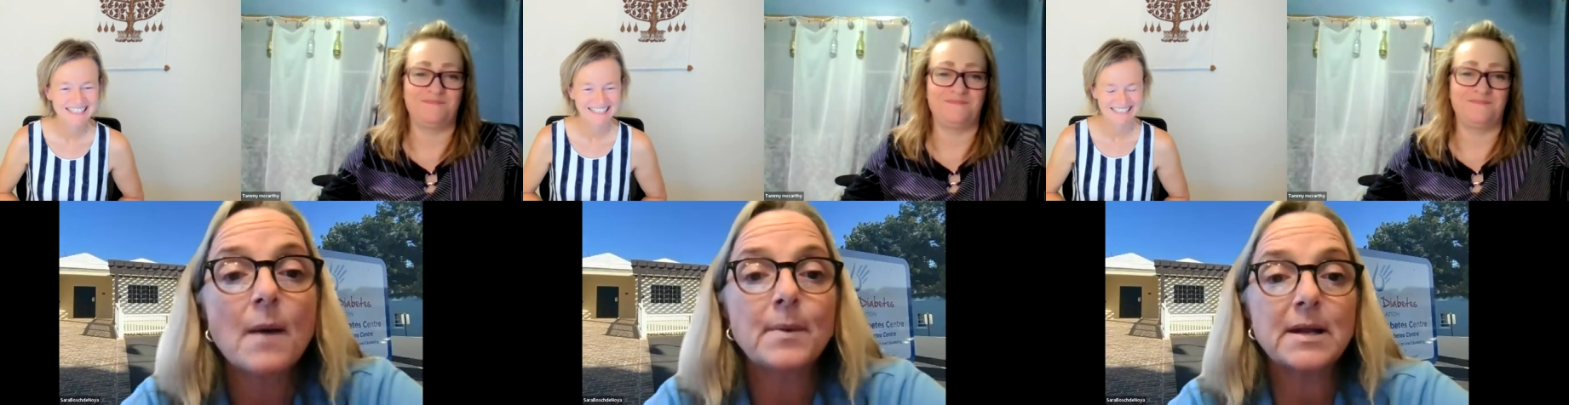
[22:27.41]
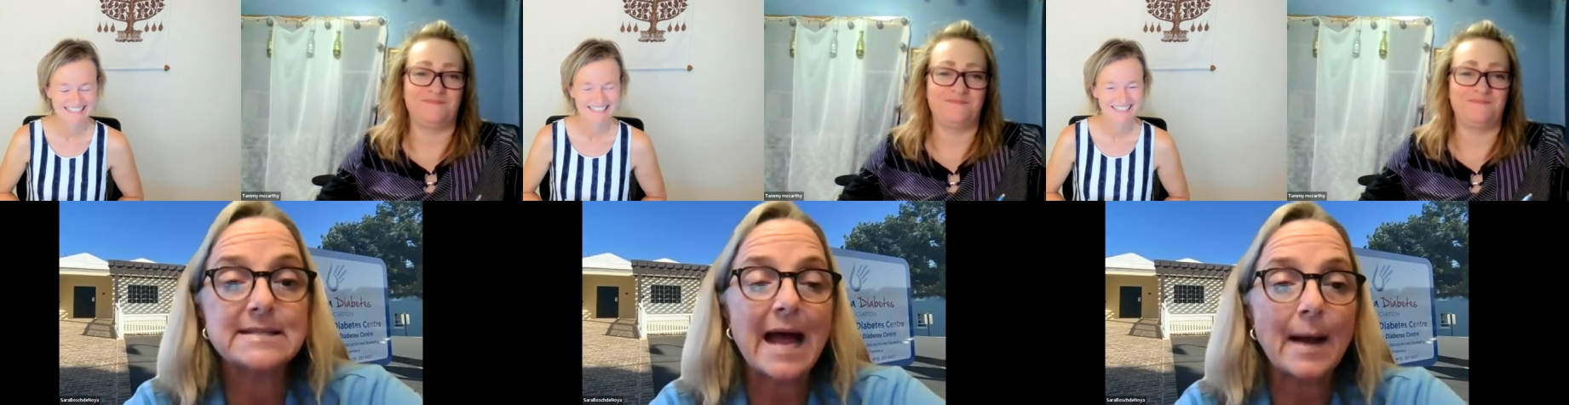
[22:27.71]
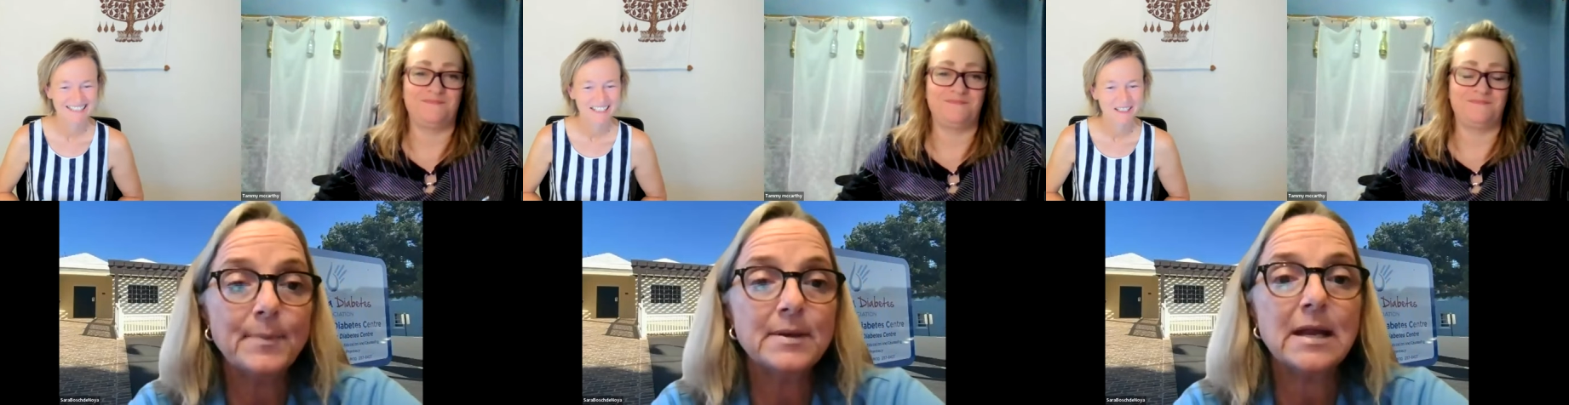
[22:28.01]
Speaker 1: but it's
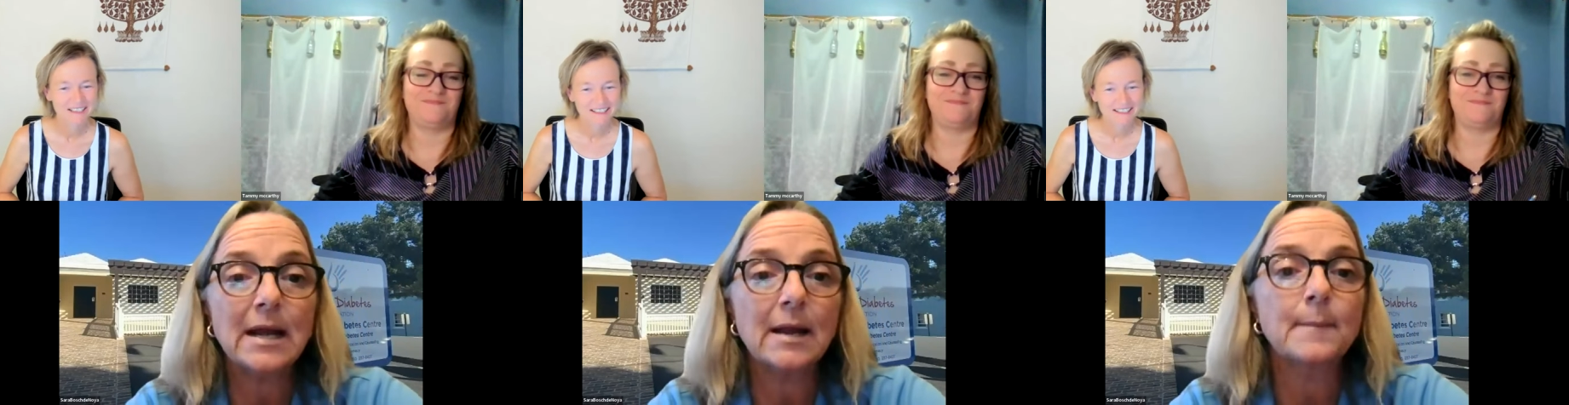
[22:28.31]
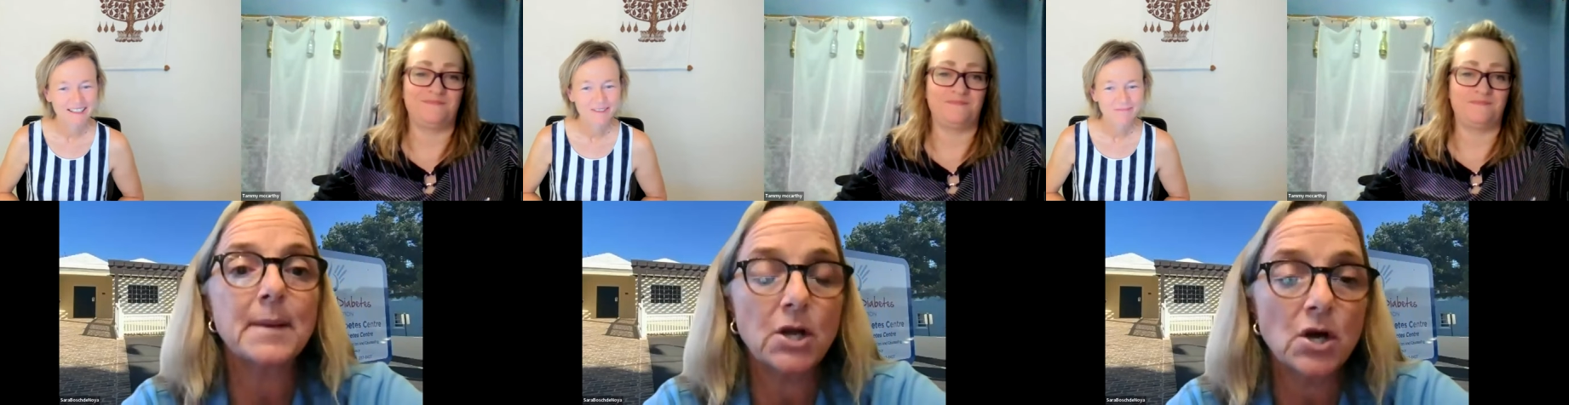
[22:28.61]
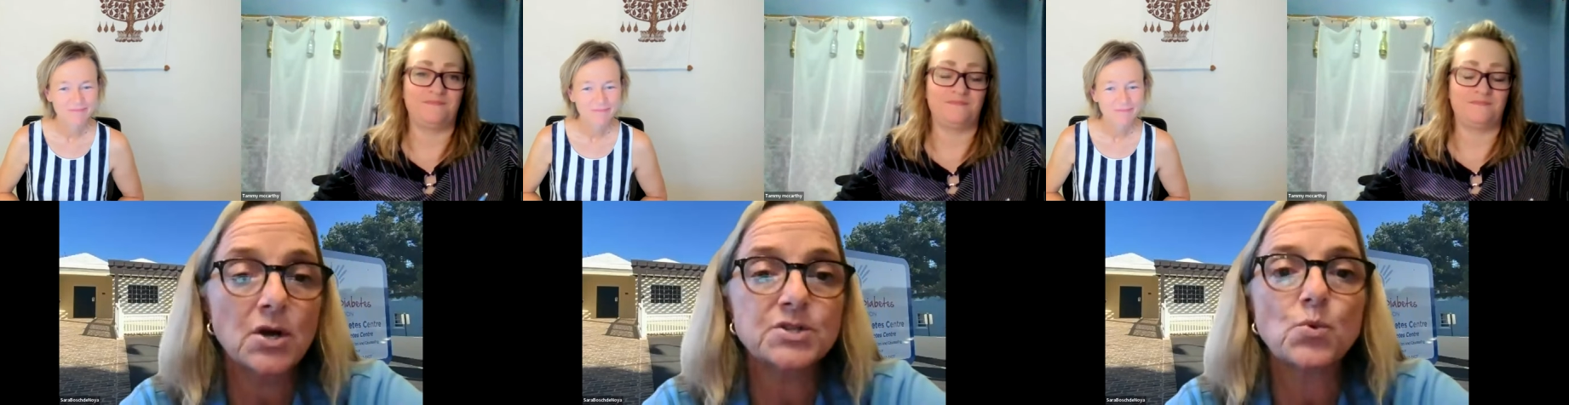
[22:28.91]
happening
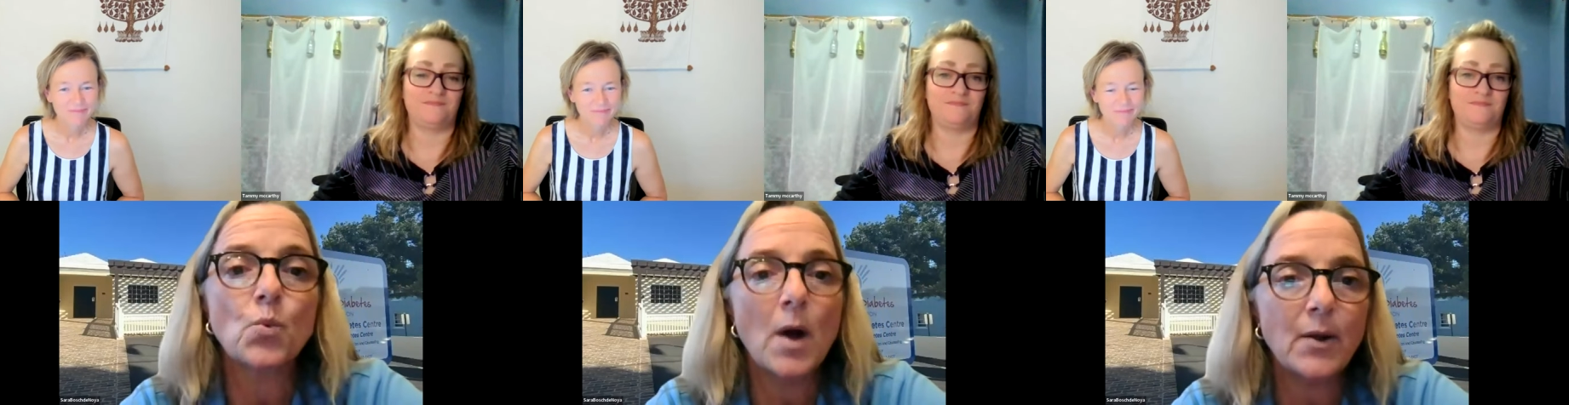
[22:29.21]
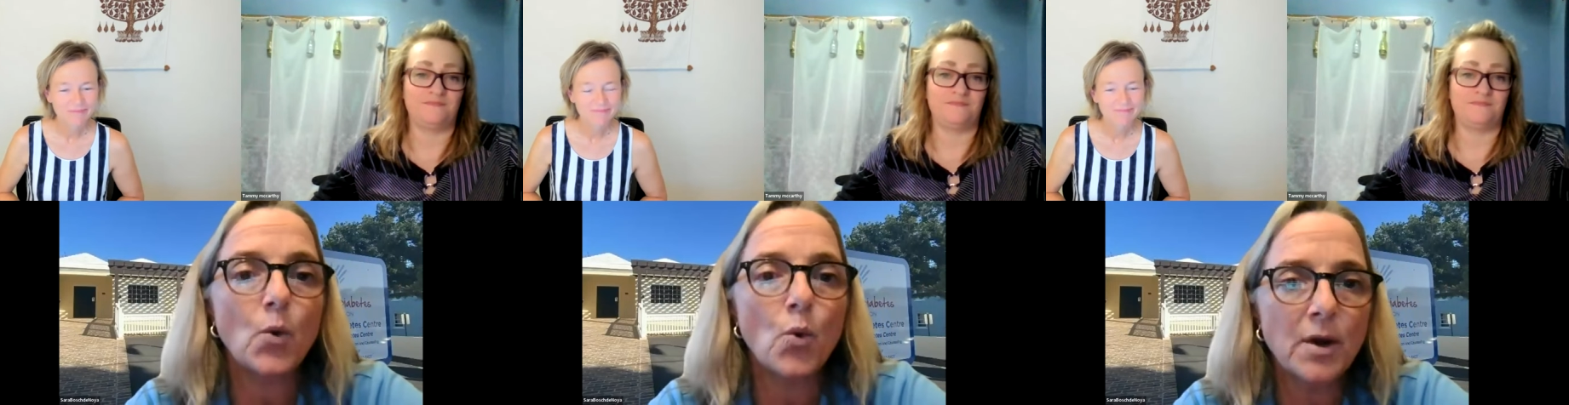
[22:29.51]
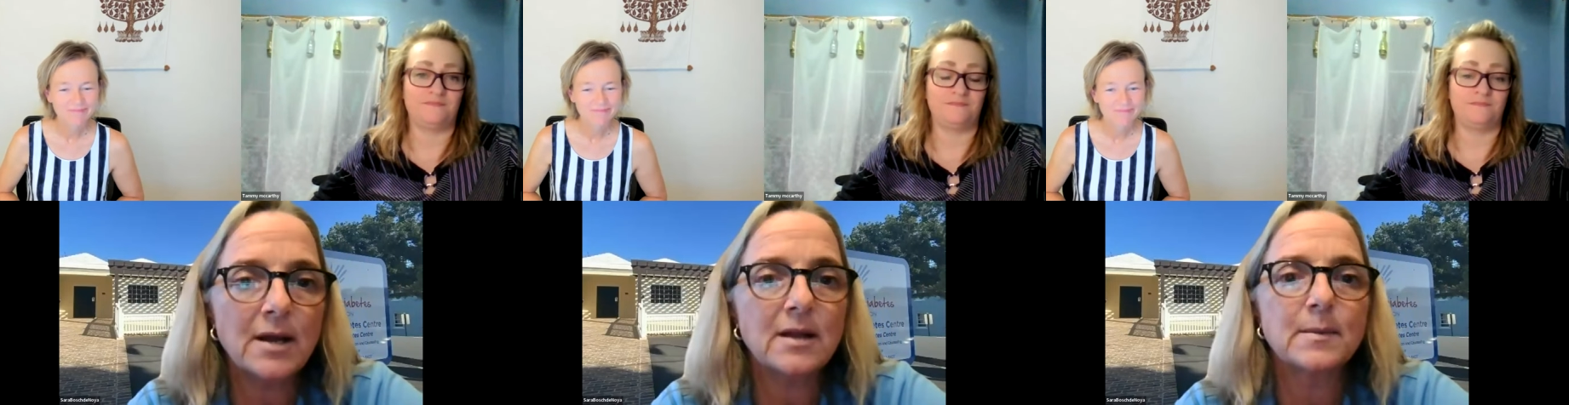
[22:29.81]
because what
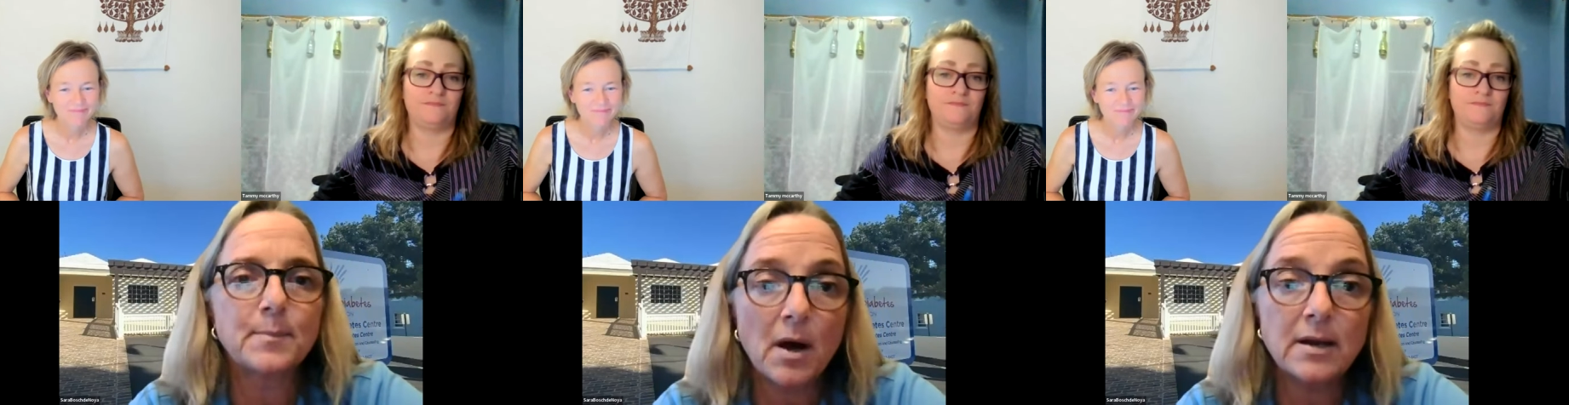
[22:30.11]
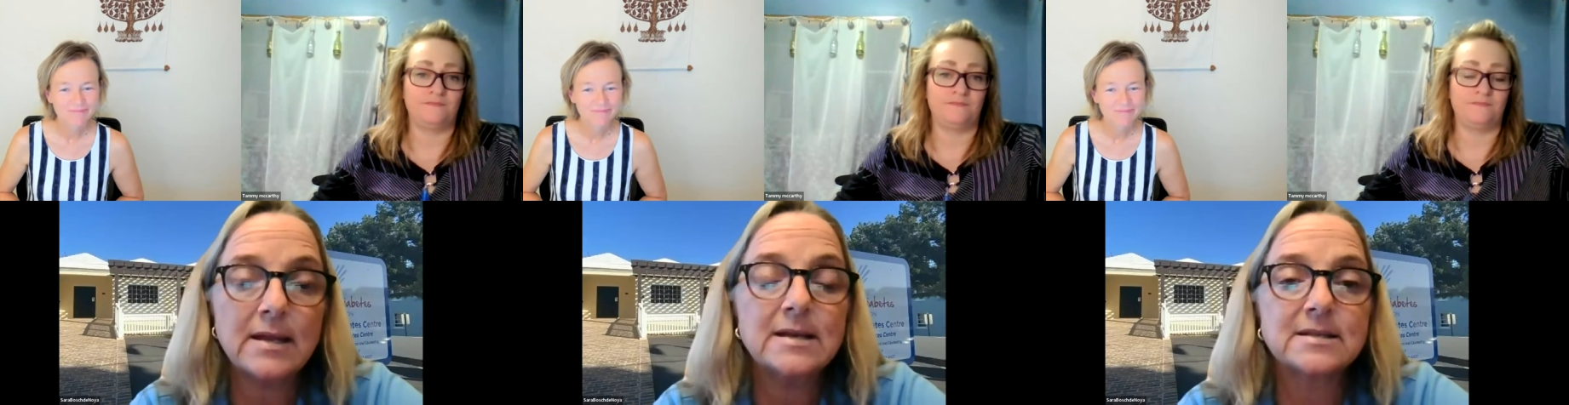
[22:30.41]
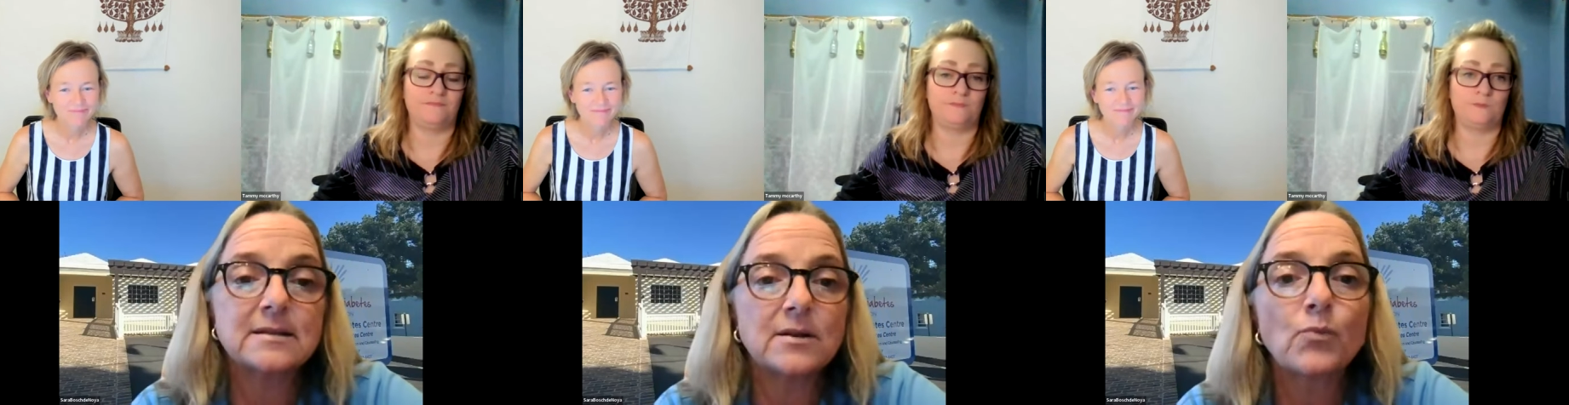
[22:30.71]
organ in the body is
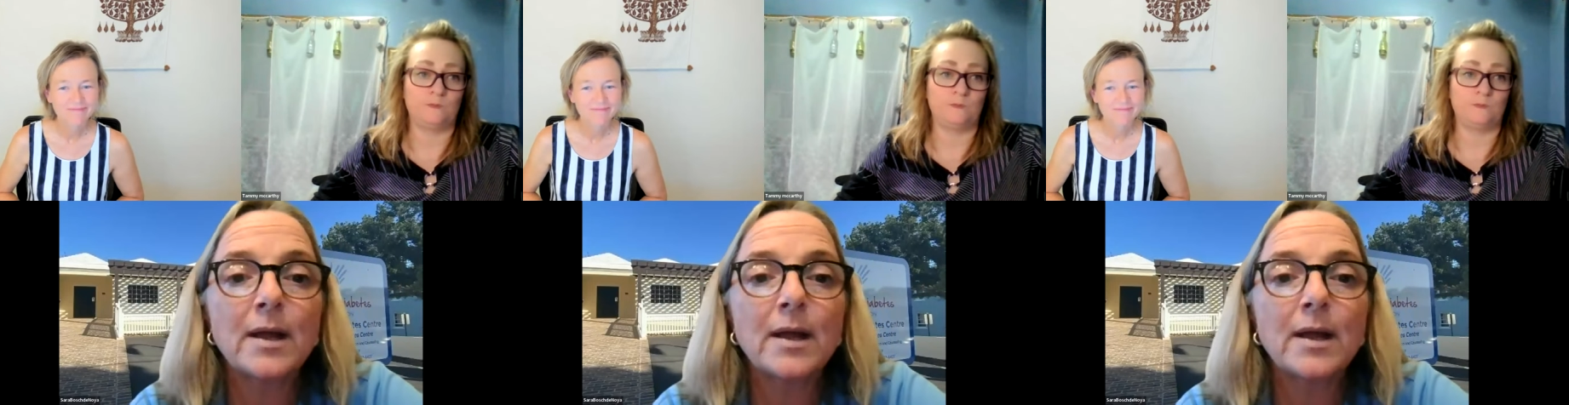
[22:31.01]
it that